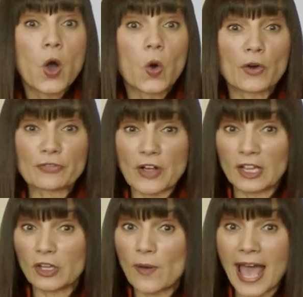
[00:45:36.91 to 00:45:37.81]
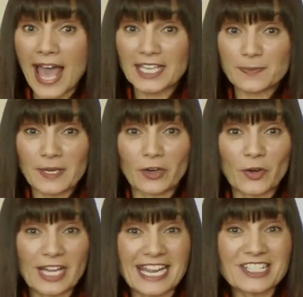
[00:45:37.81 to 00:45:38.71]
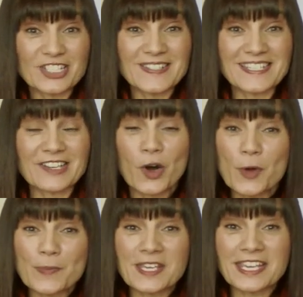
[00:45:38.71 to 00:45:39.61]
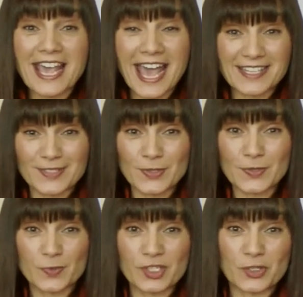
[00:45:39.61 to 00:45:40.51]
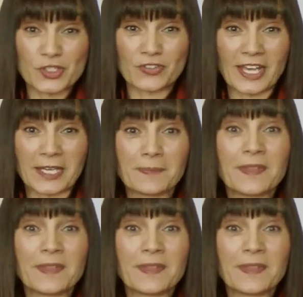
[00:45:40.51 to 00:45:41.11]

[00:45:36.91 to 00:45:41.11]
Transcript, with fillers: or follow at Peregrine Agency or me at Susan Radojevic.